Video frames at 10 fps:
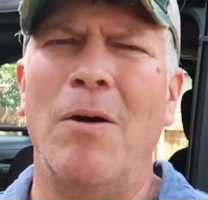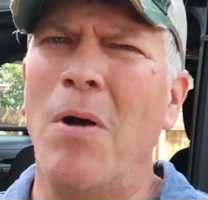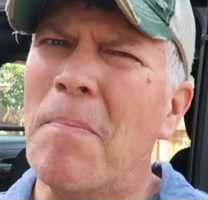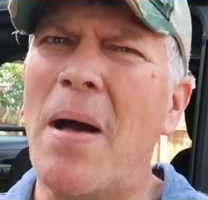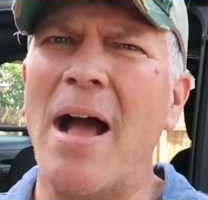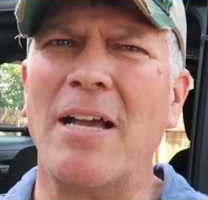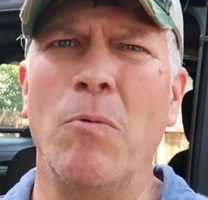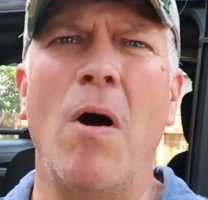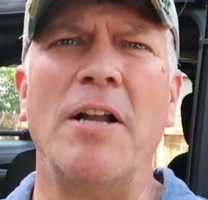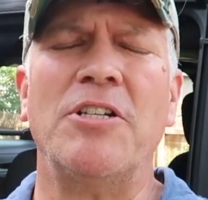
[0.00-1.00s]
Went back
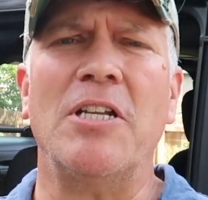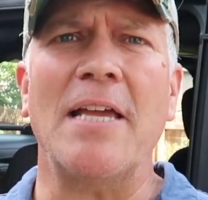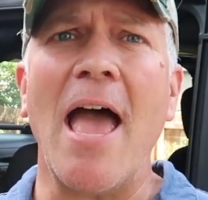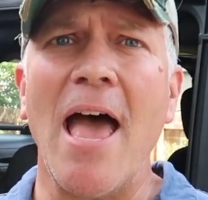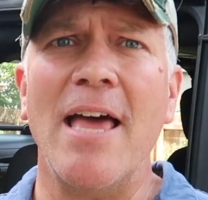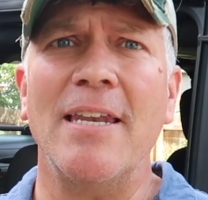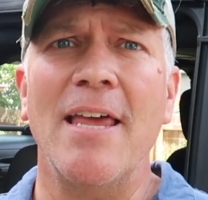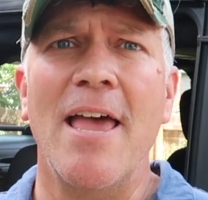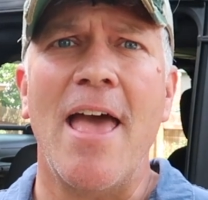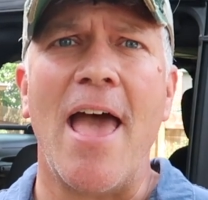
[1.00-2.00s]
and watched again,
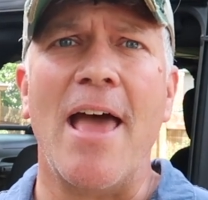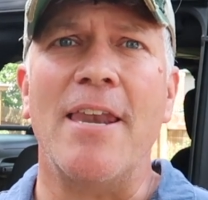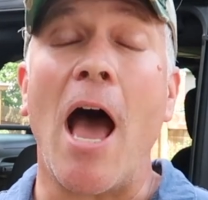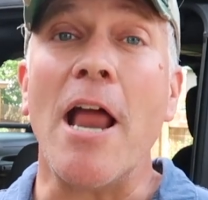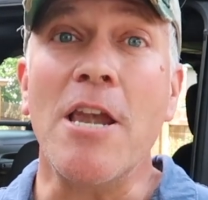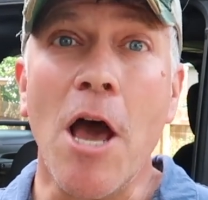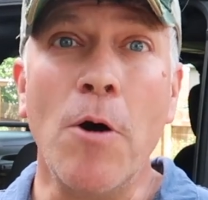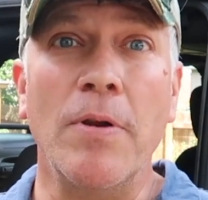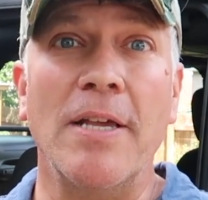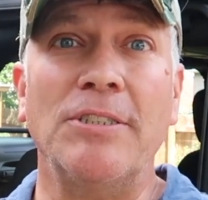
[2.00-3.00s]
and I
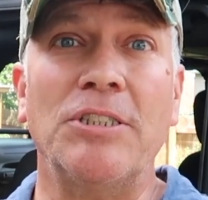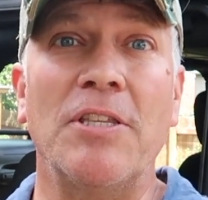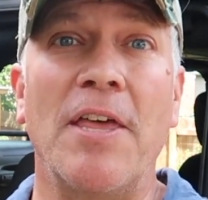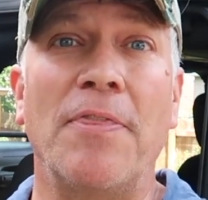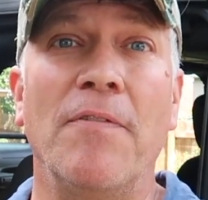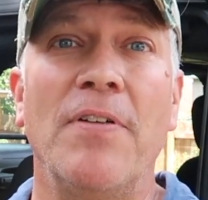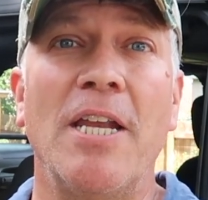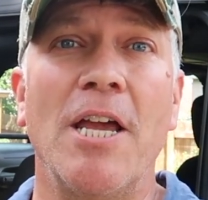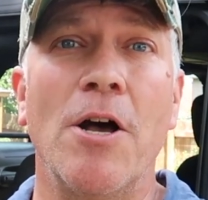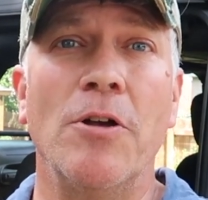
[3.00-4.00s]
noticed that the
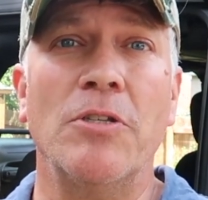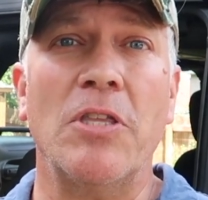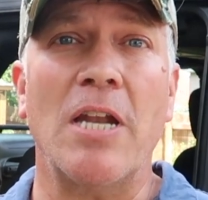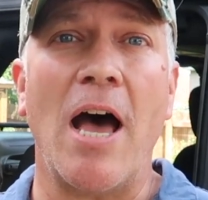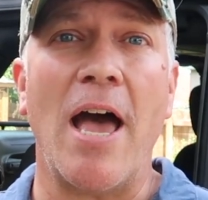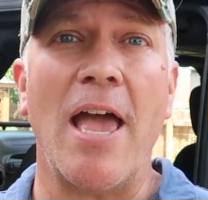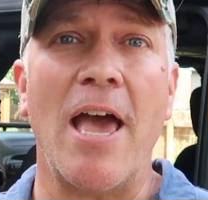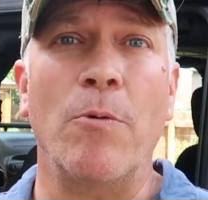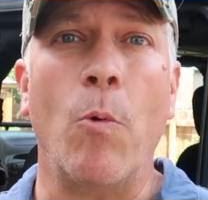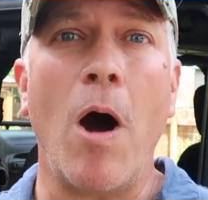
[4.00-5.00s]
videos that I
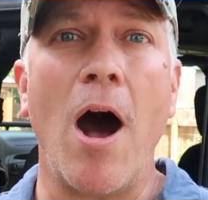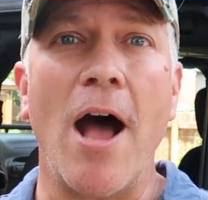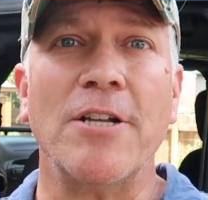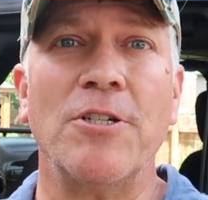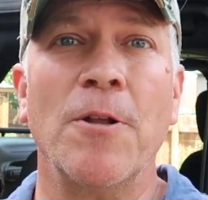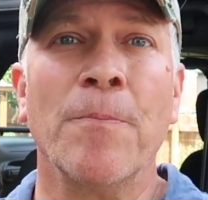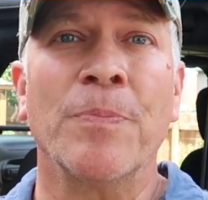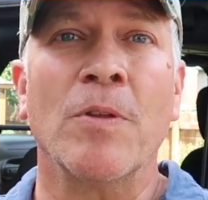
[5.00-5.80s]
had watched